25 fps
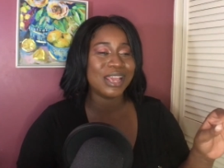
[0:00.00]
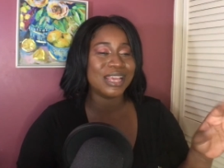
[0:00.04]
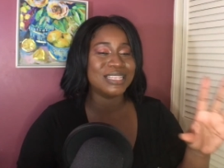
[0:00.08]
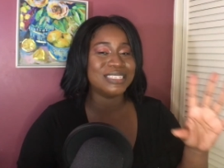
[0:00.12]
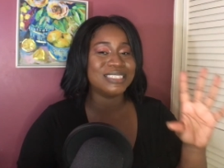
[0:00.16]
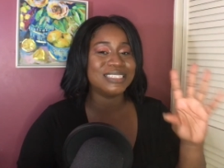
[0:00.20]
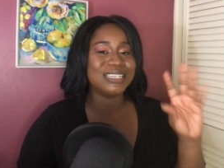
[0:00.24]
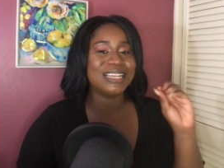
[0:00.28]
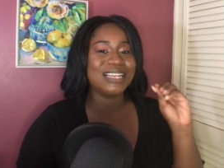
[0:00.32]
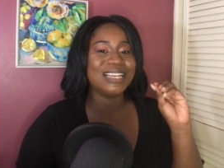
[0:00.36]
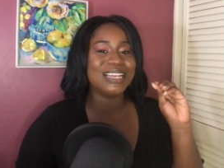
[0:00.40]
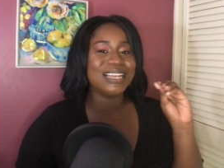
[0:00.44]

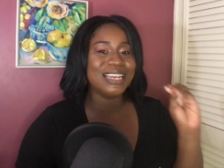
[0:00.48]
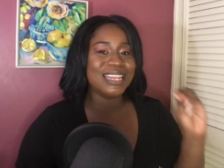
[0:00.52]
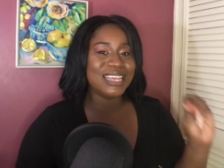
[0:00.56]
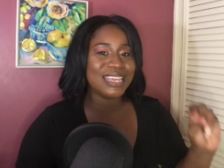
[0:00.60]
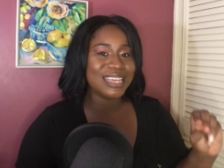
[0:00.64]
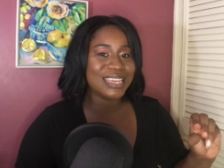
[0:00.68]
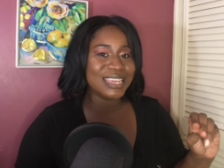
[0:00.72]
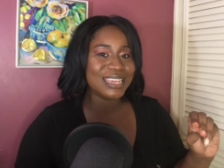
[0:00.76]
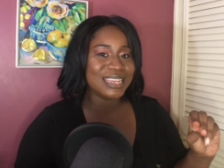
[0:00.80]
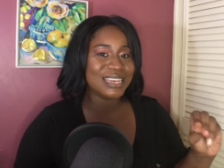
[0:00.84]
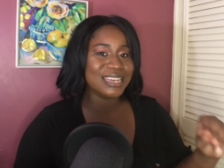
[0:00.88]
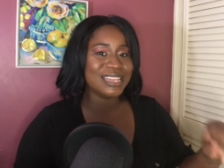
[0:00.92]
is
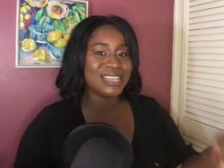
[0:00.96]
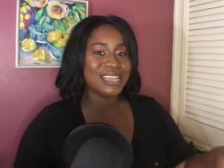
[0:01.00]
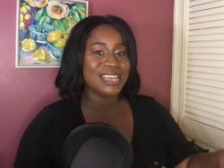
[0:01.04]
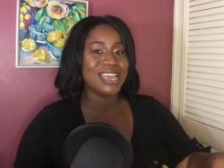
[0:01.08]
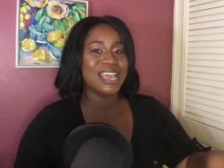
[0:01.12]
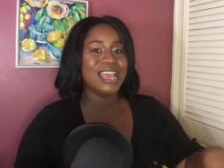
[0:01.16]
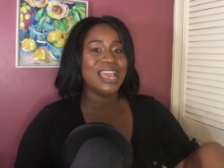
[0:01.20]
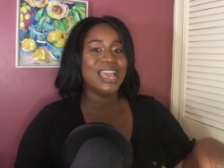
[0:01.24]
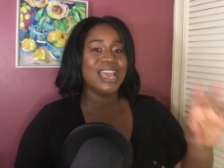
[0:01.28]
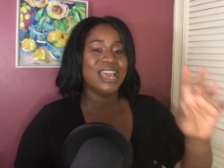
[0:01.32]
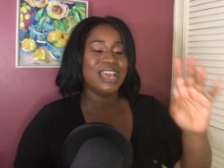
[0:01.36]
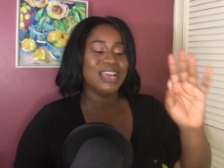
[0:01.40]
clean,
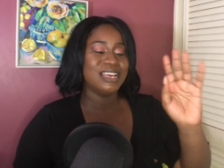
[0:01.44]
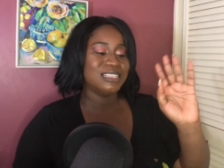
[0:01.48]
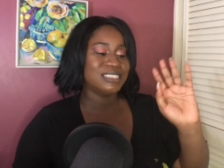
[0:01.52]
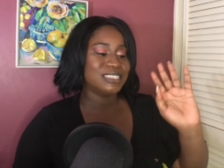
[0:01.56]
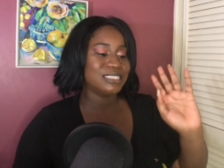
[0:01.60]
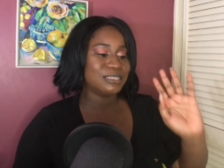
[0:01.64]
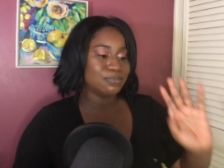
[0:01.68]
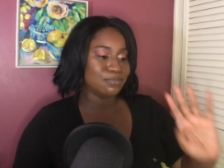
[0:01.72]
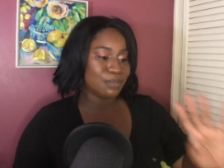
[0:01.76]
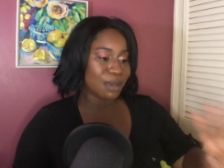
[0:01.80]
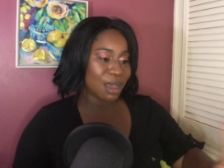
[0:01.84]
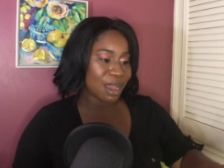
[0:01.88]

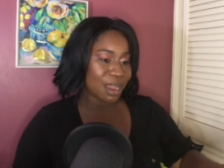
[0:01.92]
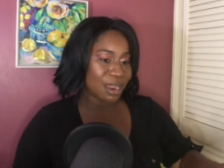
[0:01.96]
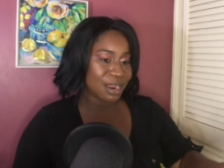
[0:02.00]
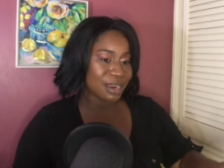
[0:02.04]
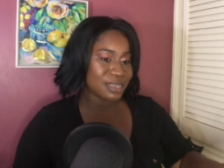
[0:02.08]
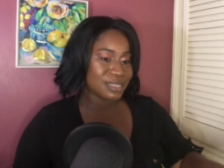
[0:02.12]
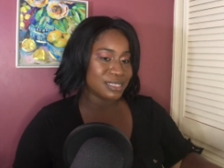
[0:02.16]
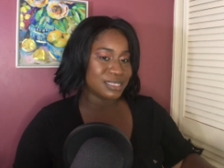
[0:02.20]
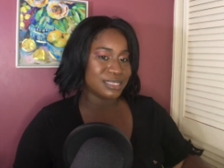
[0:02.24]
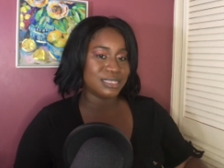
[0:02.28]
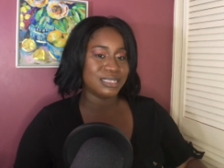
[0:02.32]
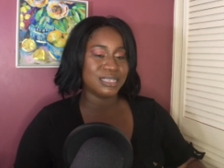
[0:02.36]

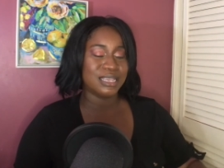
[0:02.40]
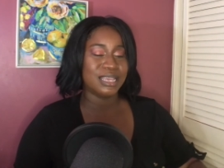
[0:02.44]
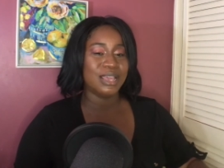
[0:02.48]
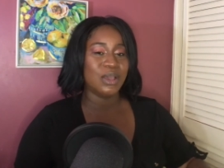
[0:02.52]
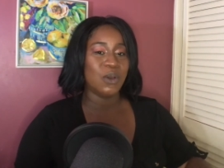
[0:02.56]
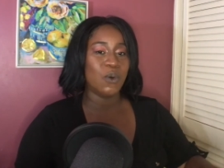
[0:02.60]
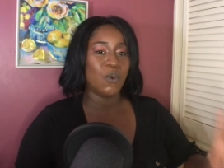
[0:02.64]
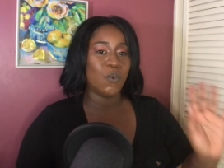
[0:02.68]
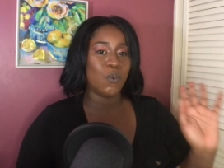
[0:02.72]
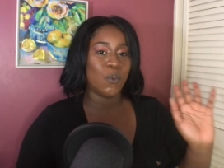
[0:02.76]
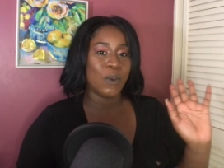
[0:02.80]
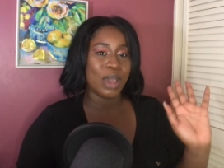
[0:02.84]
smart,
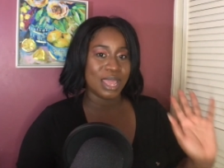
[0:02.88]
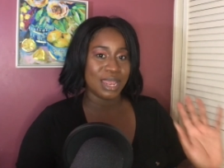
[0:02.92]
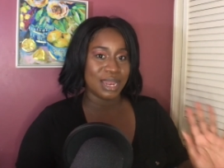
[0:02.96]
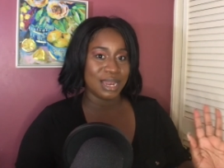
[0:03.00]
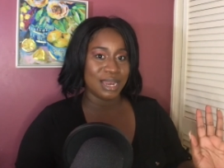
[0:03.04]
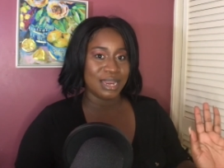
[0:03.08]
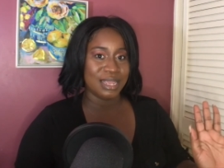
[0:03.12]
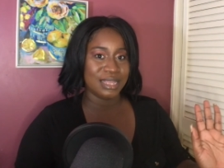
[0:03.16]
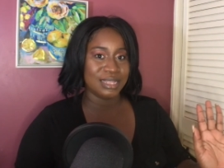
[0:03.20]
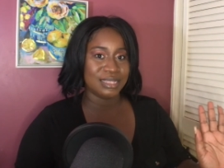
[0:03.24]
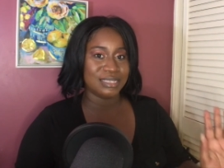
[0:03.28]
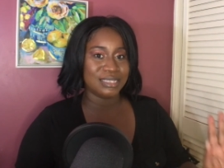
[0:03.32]

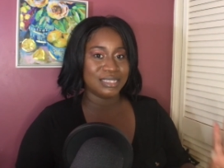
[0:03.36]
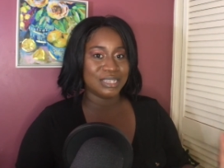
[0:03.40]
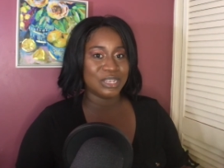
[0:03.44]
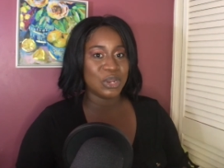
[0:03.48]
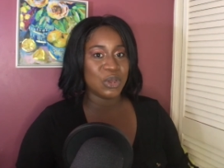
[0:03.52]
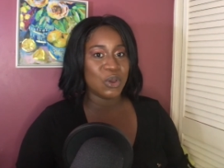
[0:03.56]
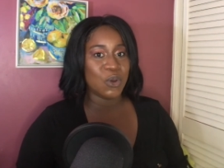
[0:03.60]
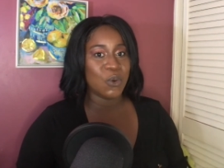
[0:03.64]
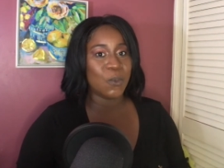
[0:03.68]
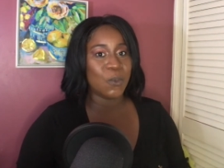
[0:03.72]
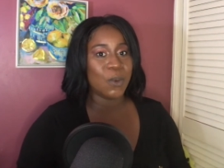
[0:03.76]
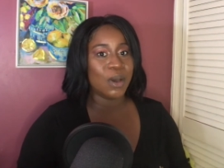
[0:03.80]
well-lit. You
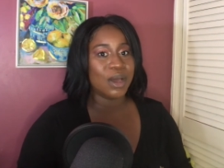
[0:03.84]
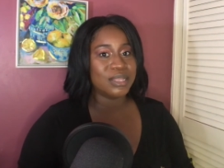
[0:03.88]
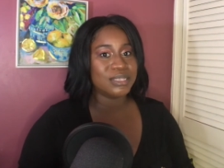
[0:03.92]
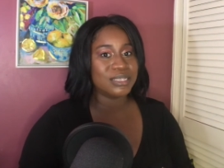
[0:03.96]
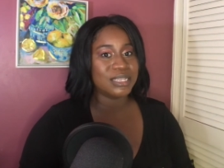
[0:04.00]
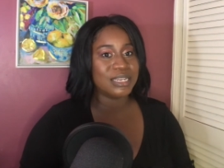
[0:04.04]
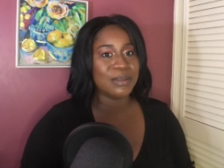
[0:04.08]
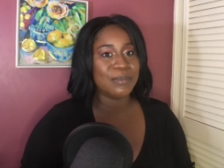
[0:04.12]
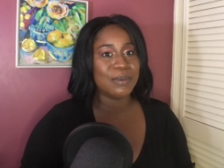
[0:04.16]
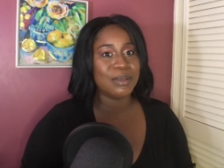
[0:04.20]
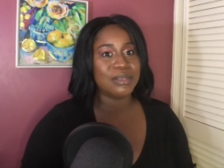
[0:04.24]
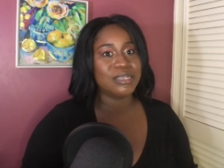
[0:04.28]
don't want the
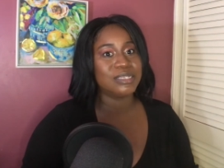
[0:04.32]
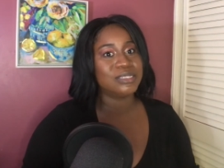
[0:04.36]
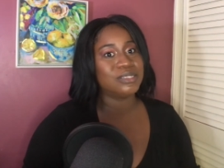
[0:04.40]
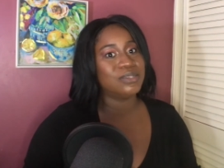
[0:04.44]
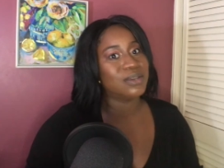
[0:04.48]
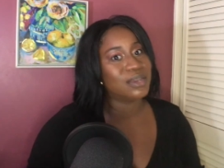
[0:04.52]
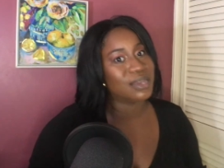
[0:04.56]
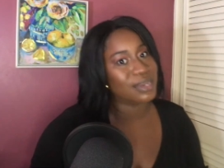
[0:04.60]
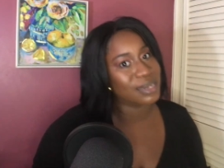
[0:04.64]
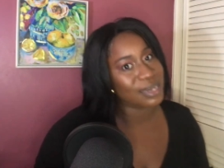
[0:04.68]
picture looking